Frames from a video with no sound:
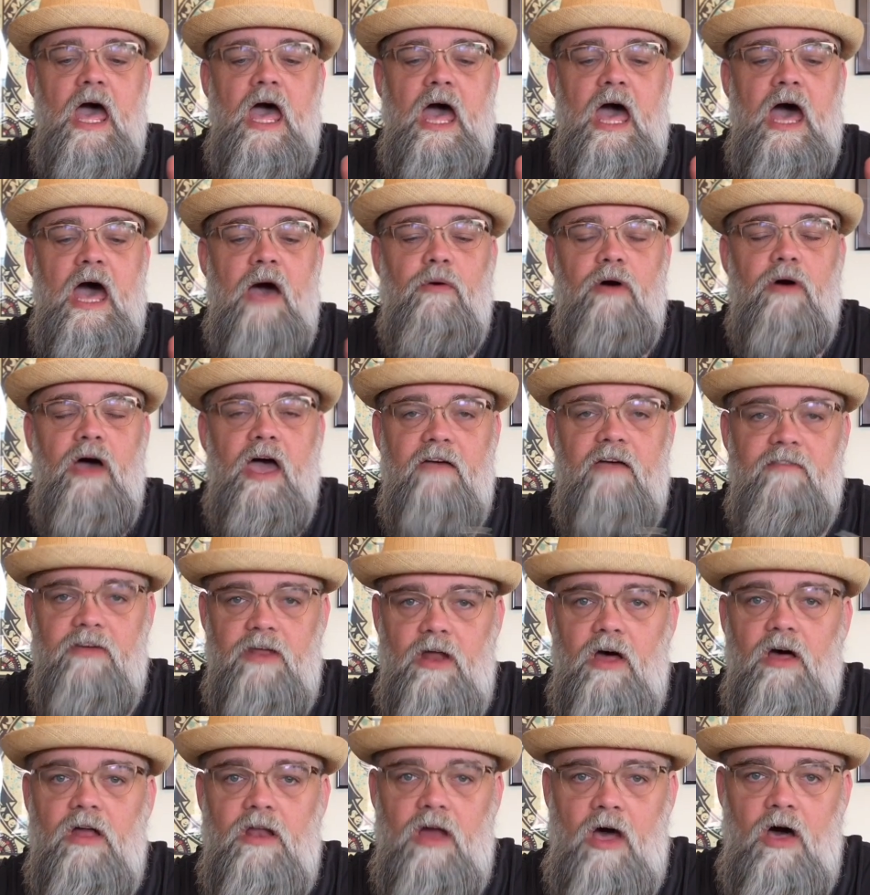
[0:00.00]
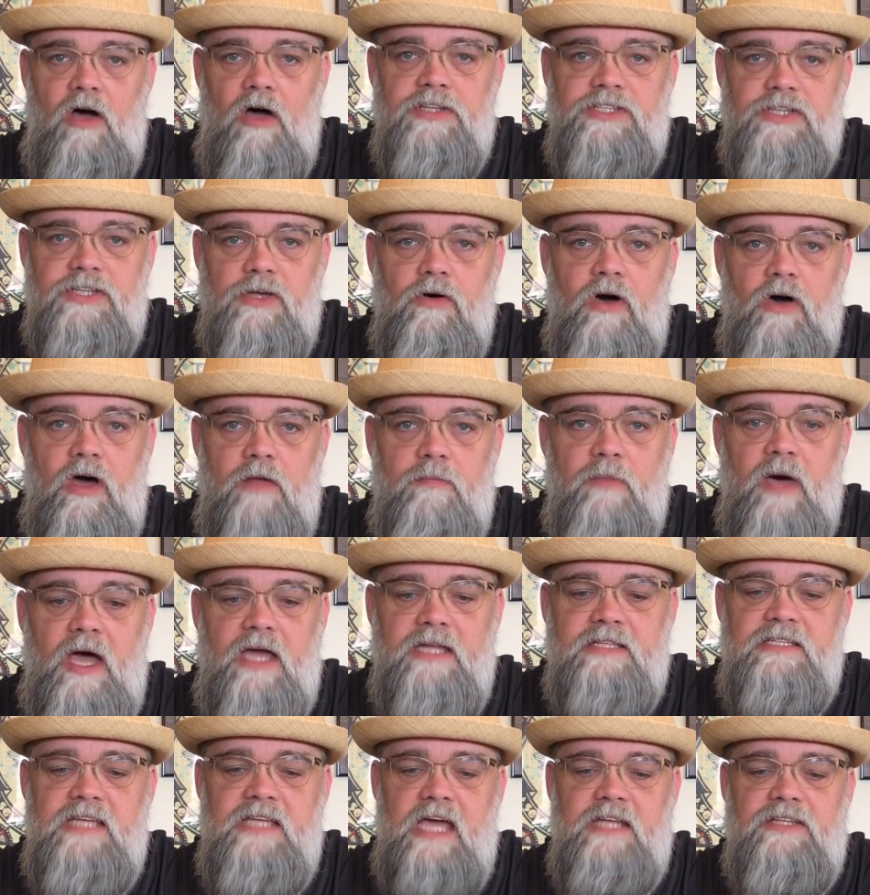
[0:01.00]
I will have it also on my
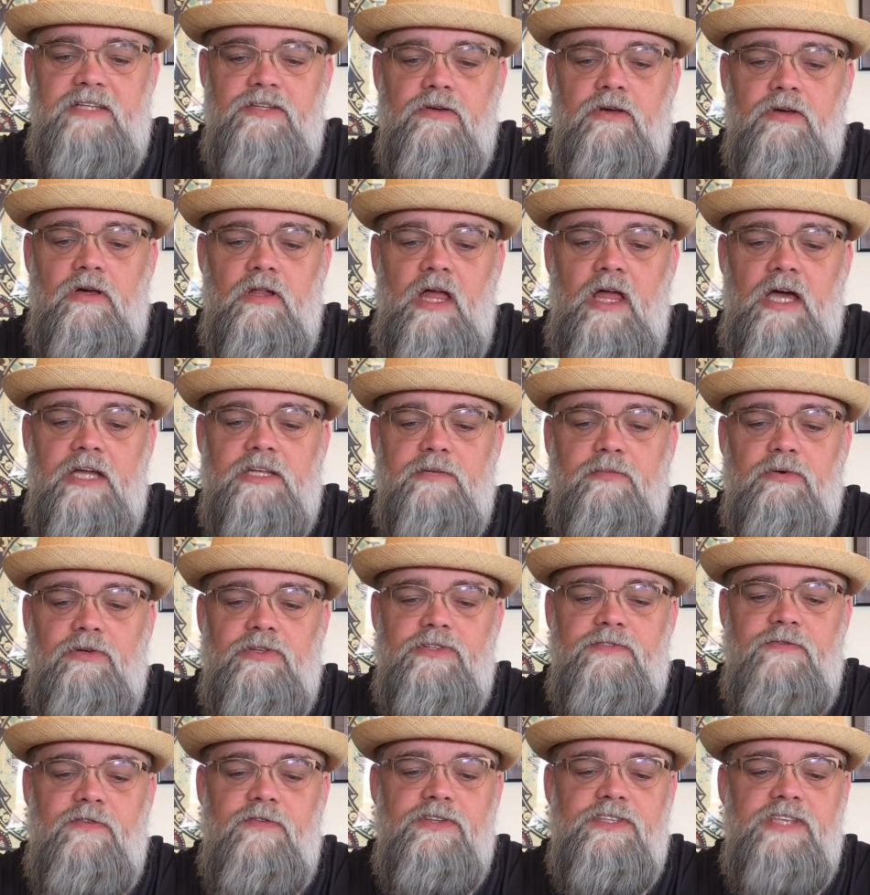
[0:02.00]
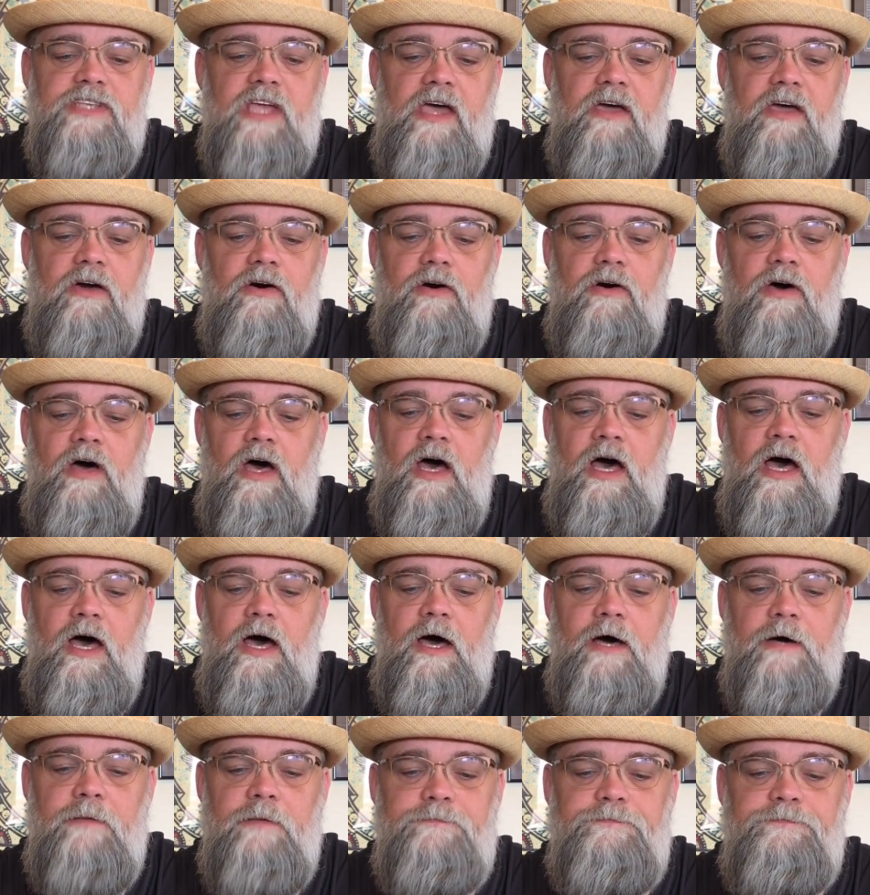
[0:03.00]
tattoo collectibles for sale
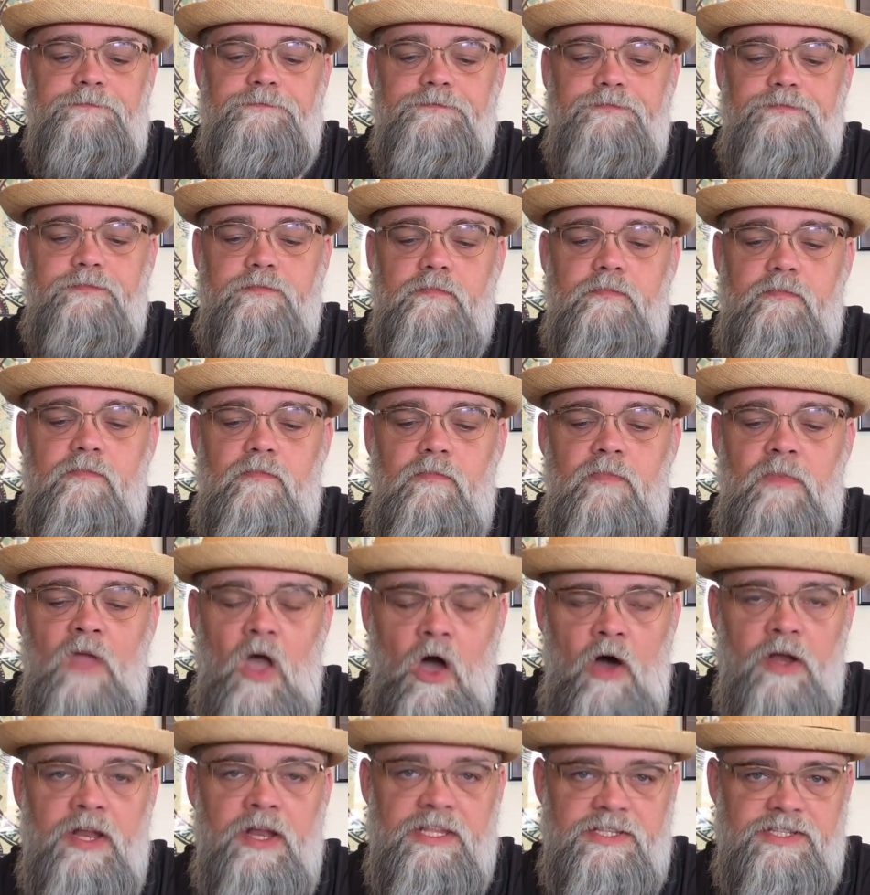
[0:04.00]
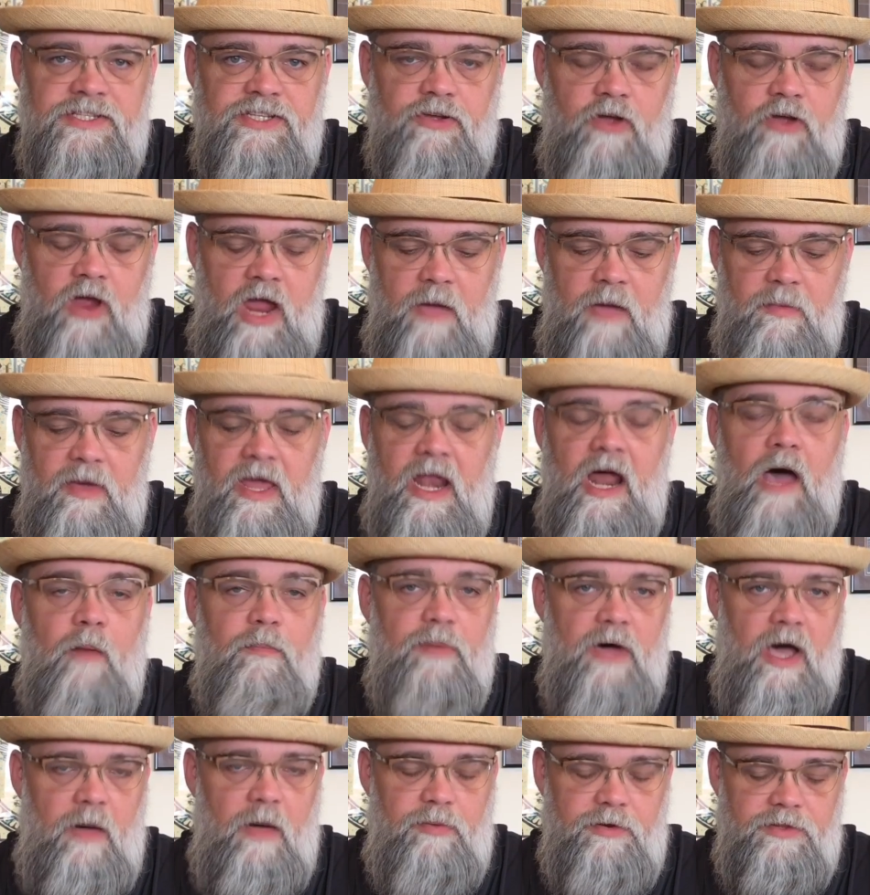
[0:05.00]
on Instagram, and
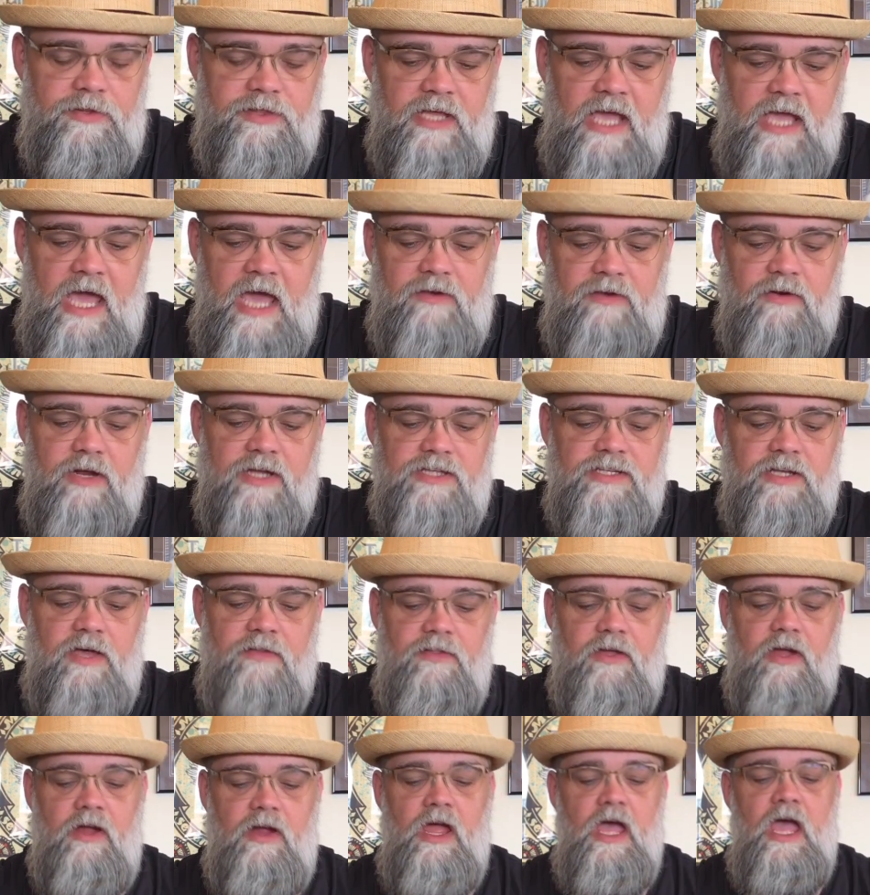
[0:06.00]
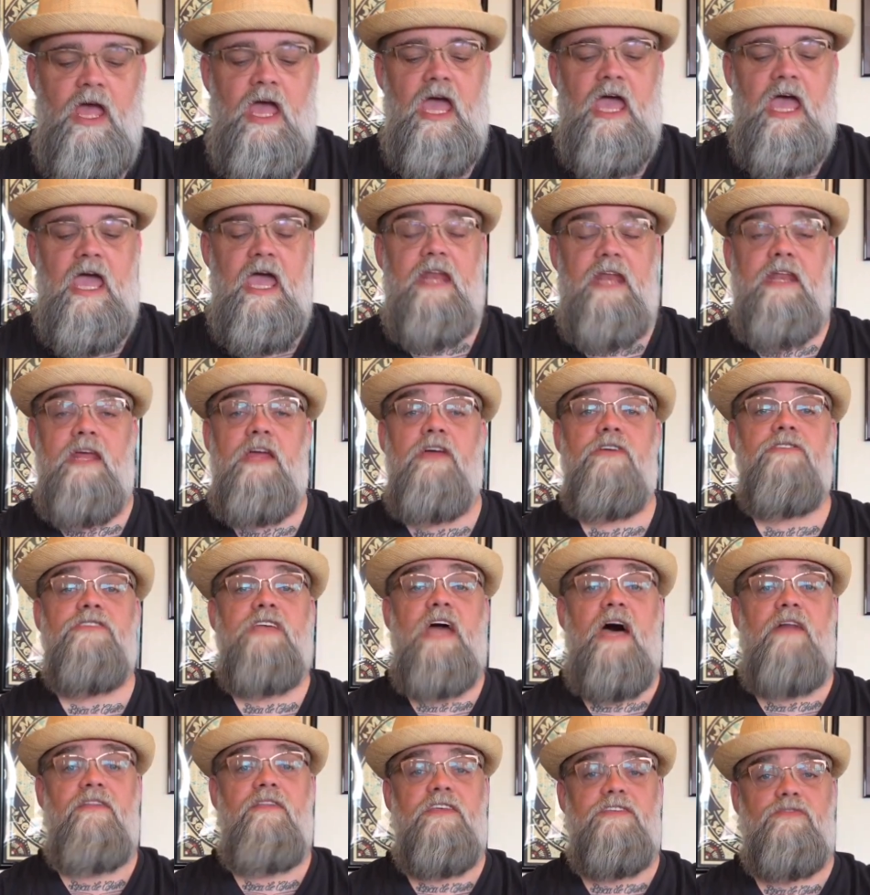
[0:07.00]
I'll put the address on there. And here's
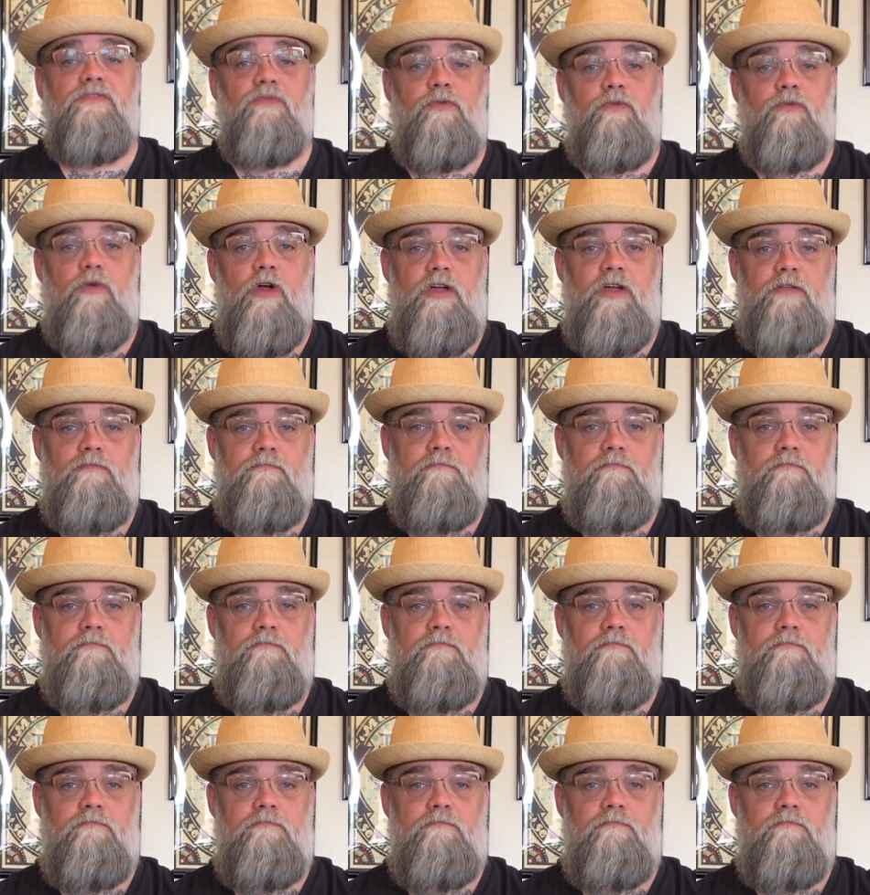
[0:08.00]
how this one runs.